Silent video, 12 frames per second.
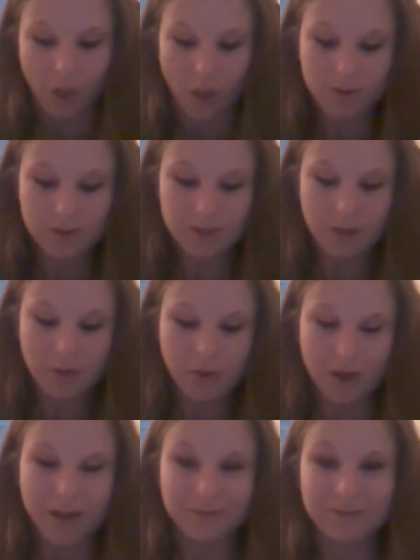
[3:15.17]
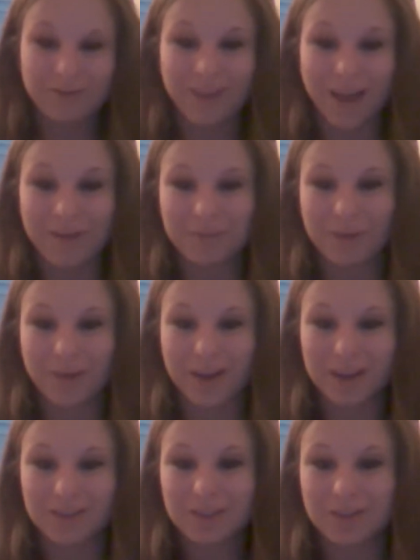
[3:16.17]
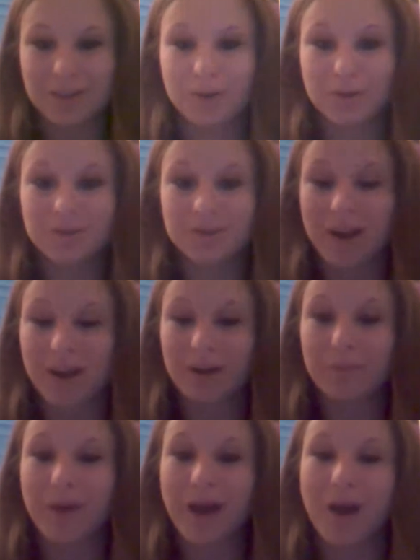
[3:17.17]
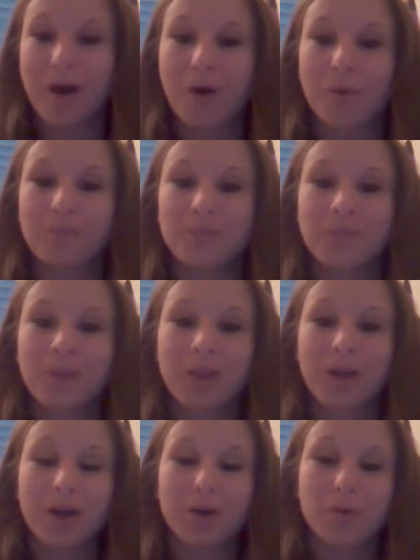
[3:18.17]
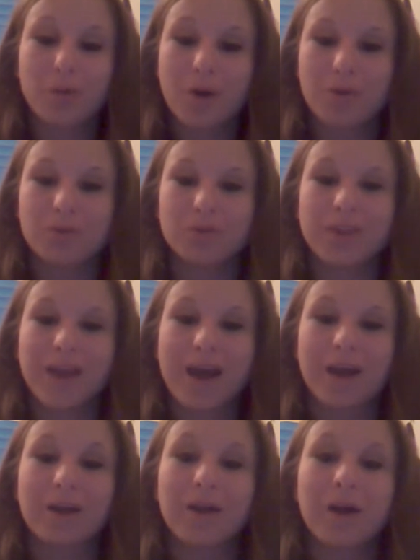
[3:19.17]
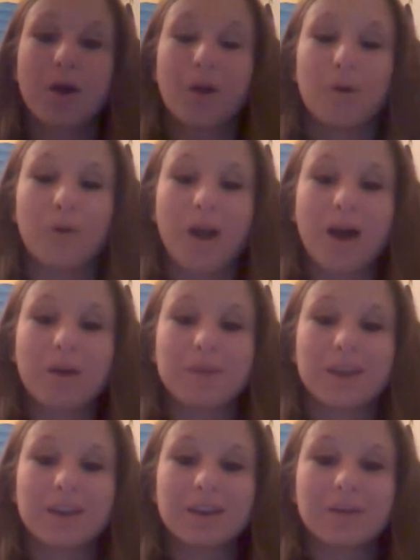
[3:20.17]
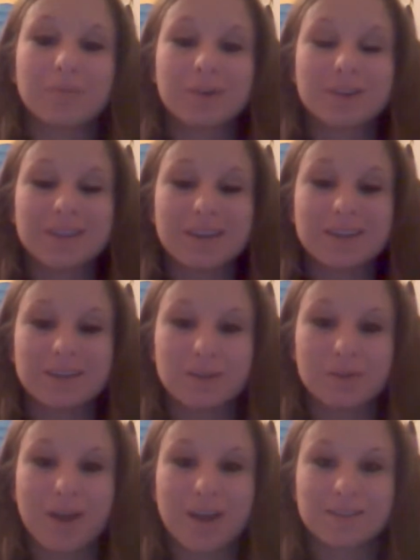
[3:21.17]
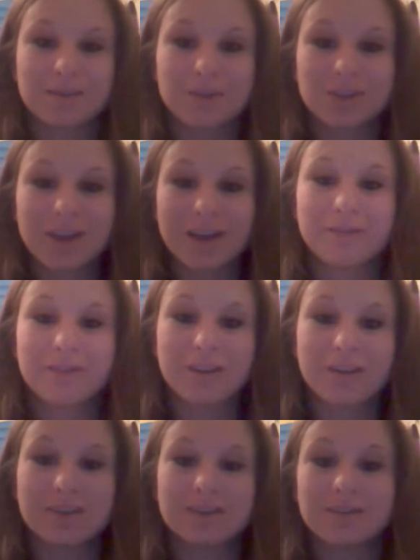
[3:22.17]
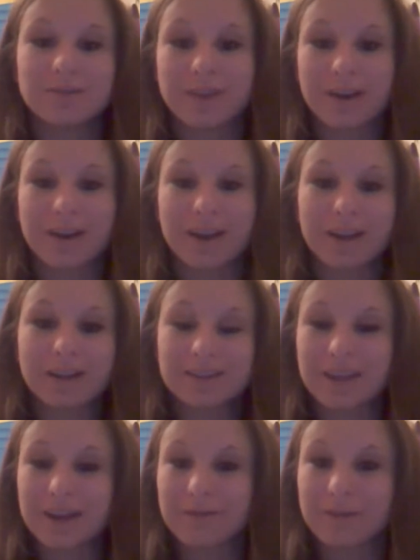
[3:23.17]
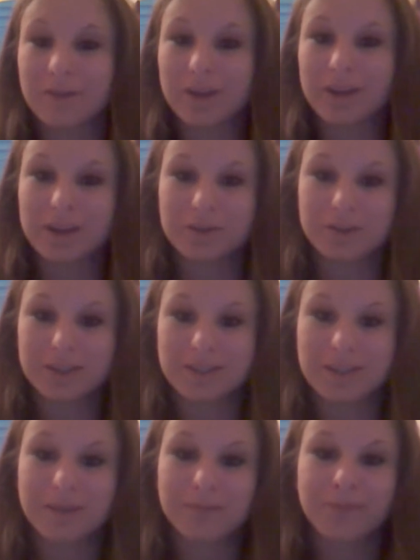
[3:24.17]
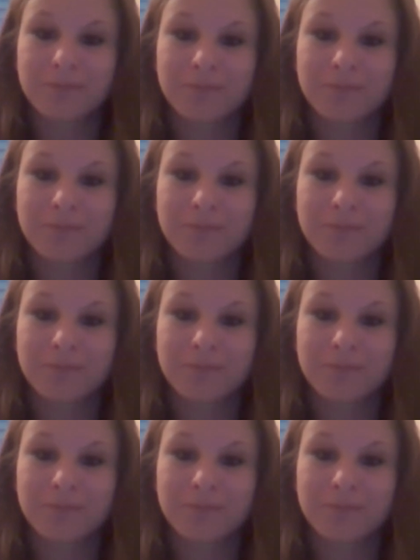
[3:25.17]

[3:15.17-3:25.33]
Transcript: Also, I'm going to talk about a quote that Robin presented to us, which I feel is very insightful and interesting.